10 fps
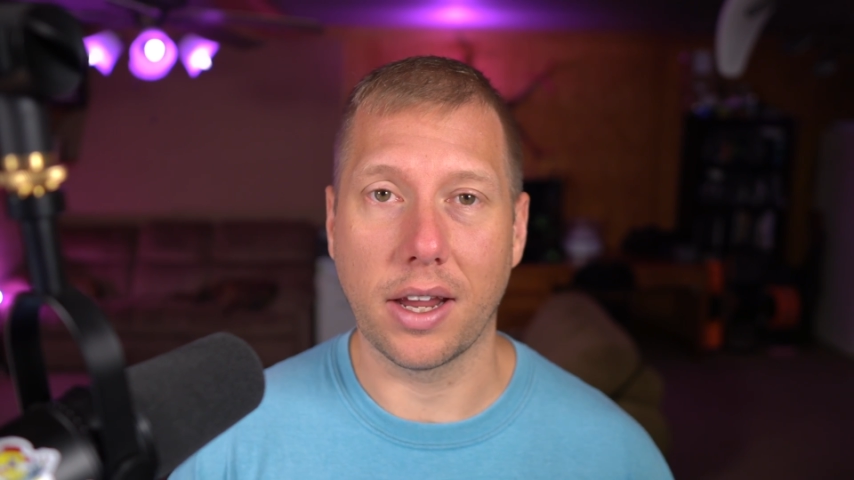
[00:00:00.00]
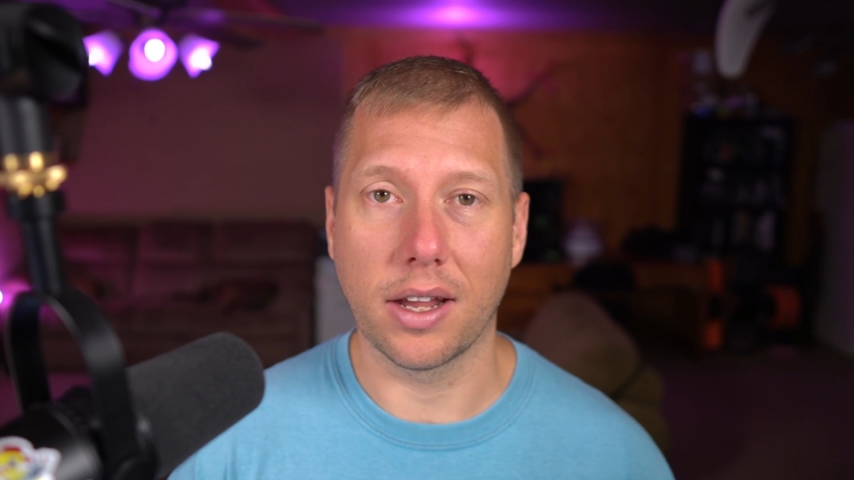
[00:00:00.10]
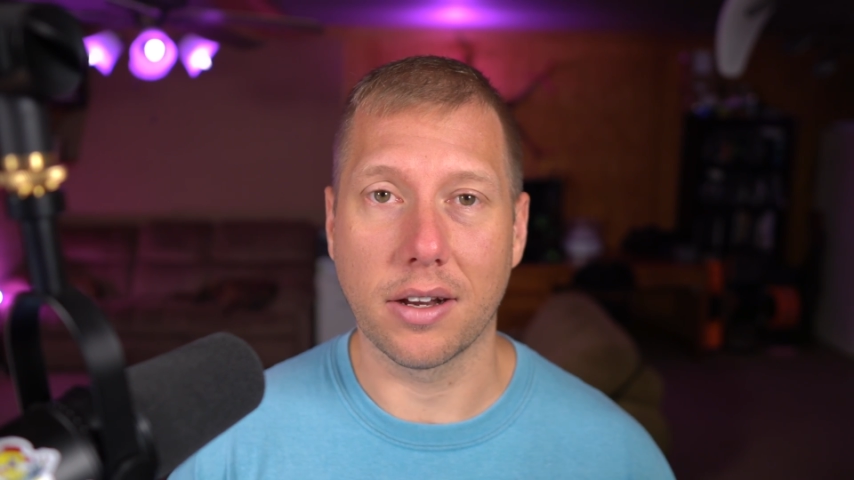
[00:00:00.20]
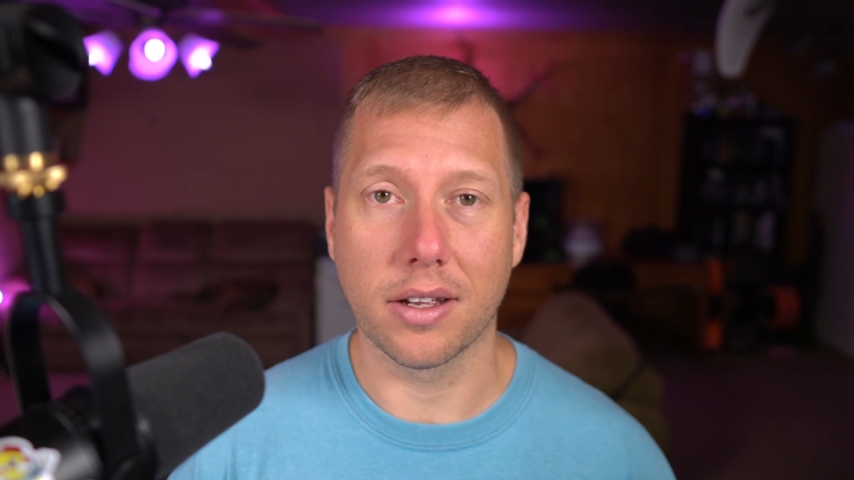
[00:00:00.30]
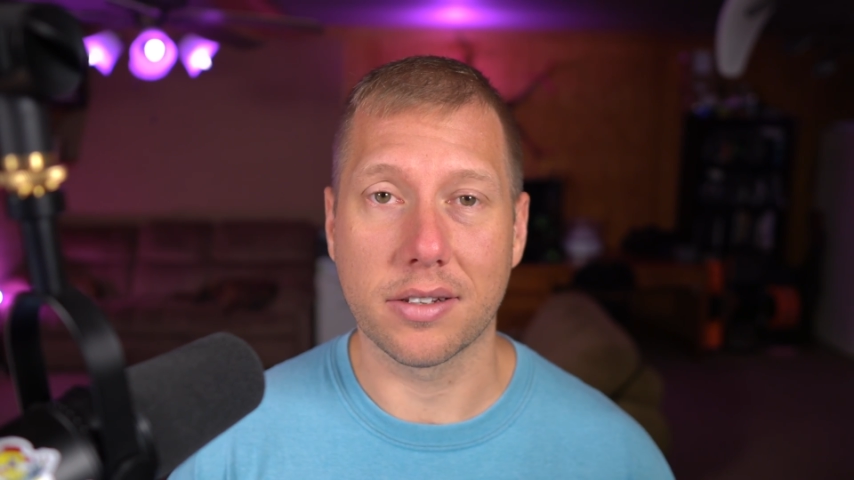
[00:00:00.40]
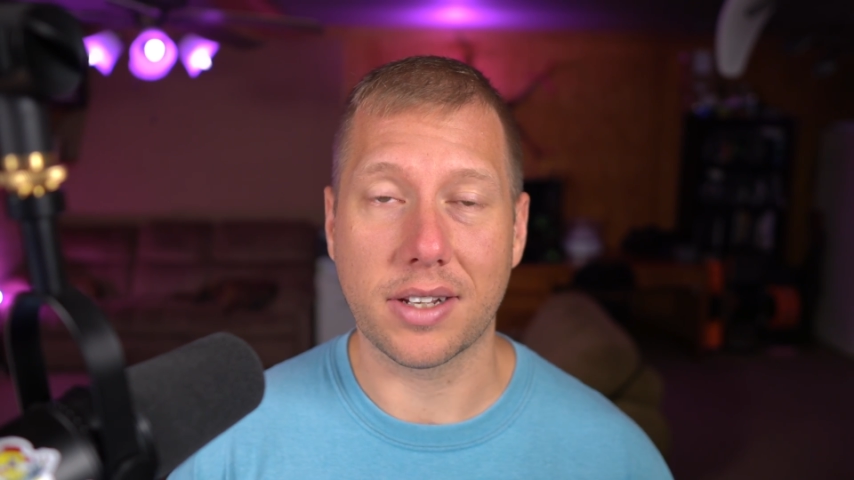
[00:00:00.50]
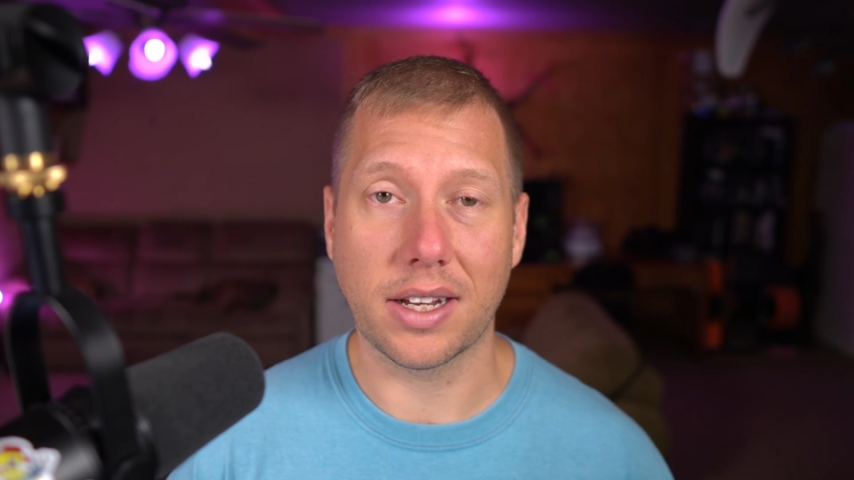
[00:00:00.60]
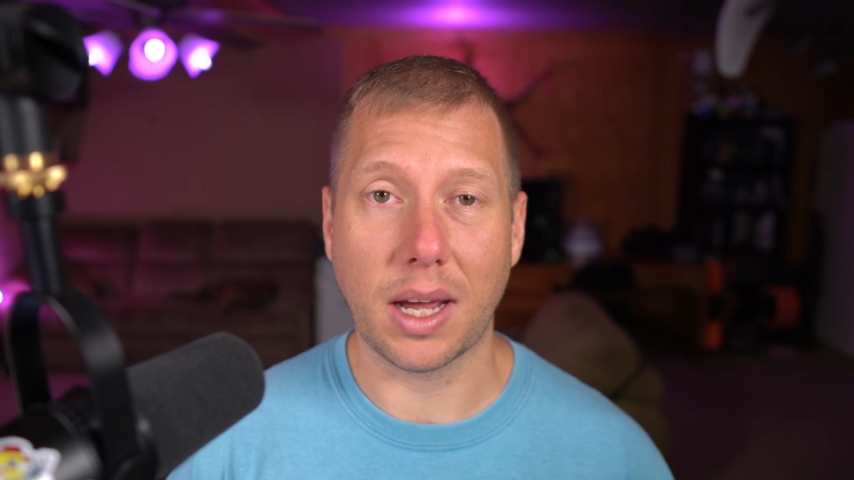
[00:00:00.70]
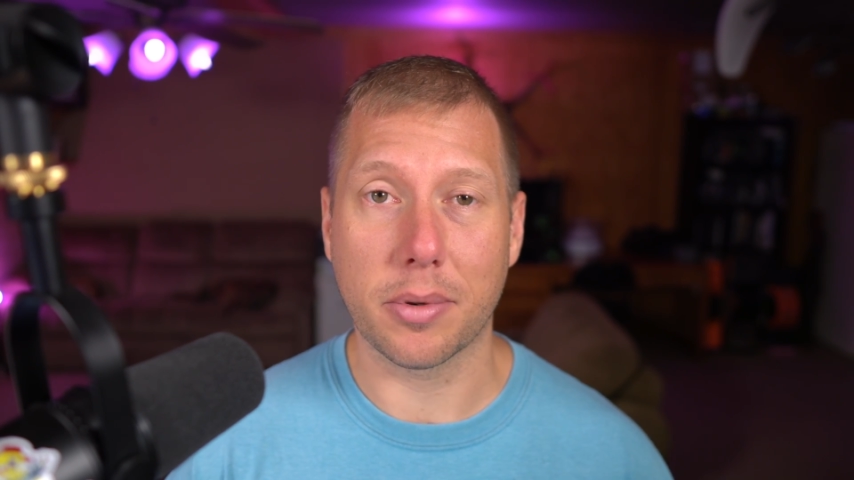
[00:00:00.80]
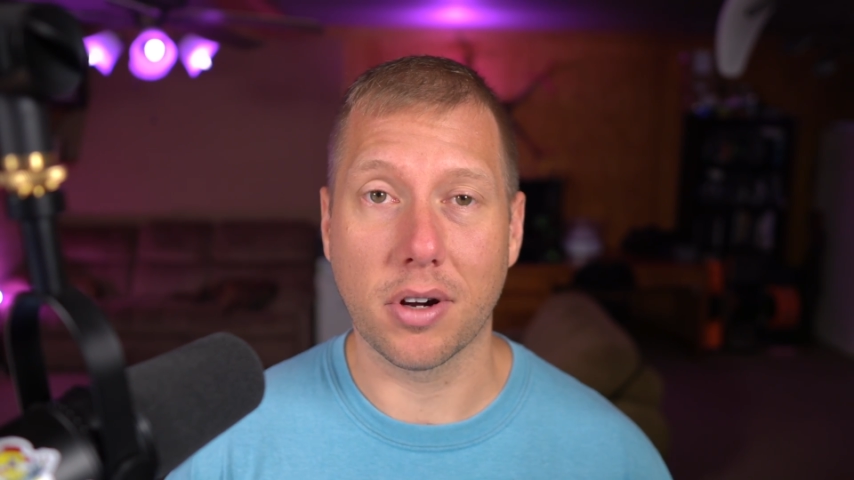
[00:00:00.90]
and stay
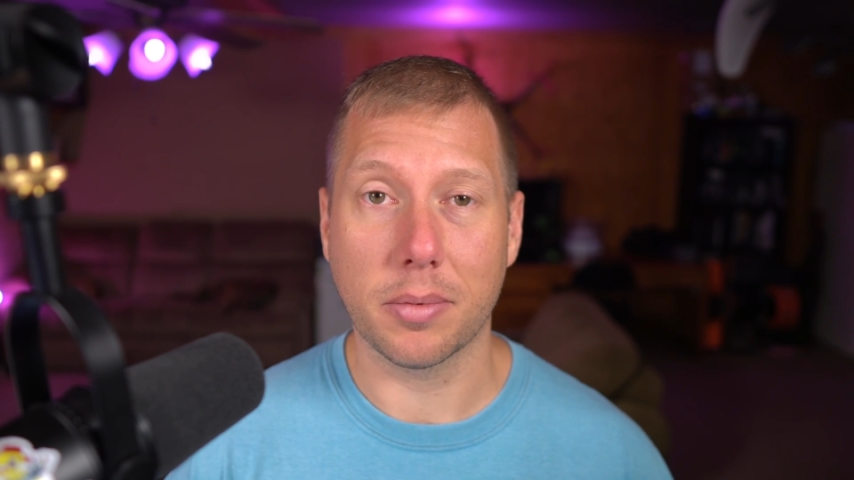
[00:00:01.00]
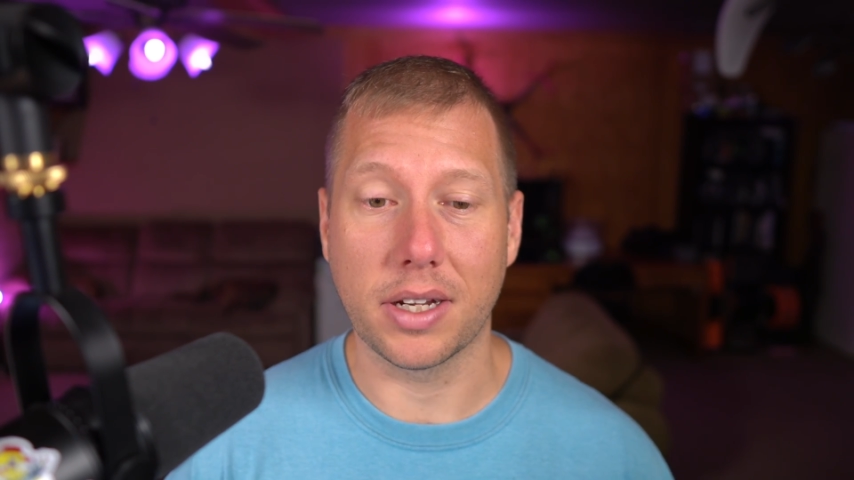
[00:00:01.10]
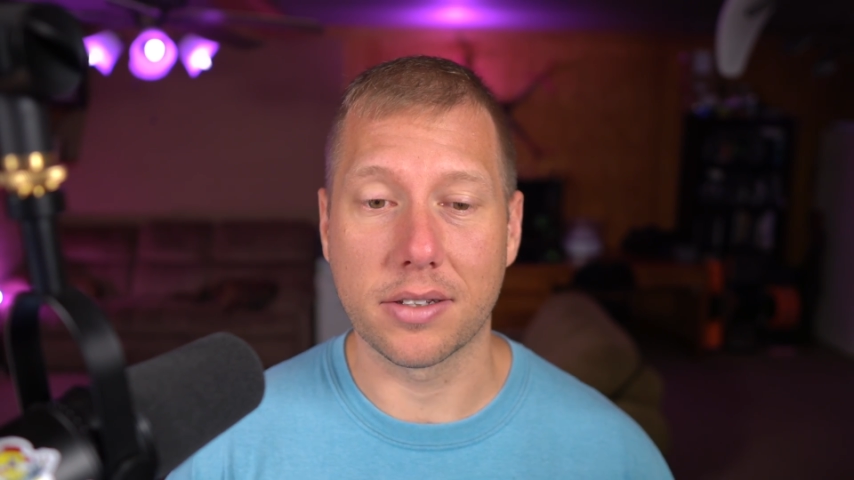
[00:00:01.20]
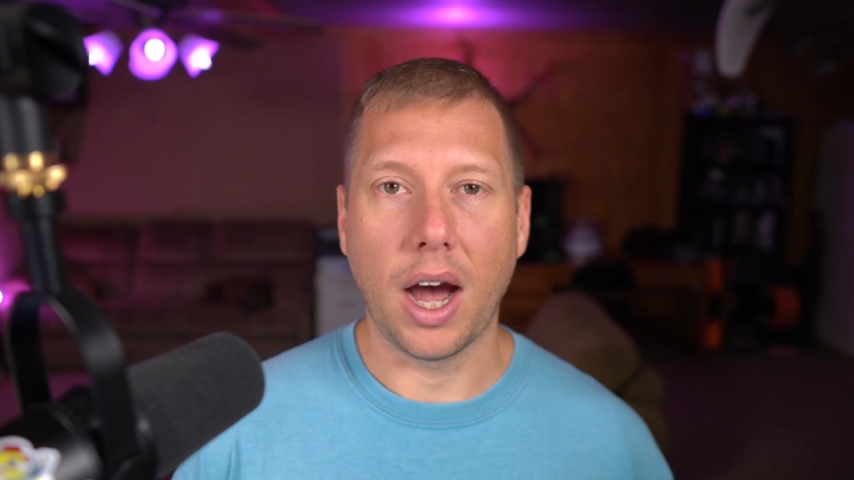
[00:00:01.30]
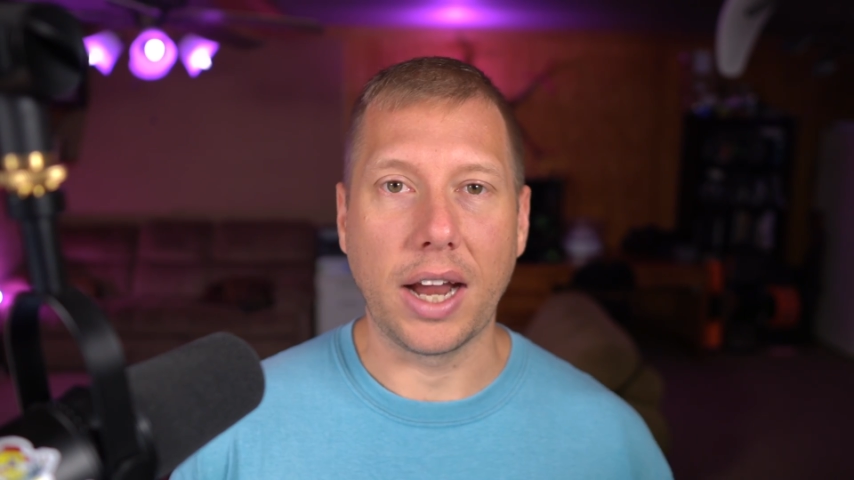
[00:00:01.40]
on top of your updates.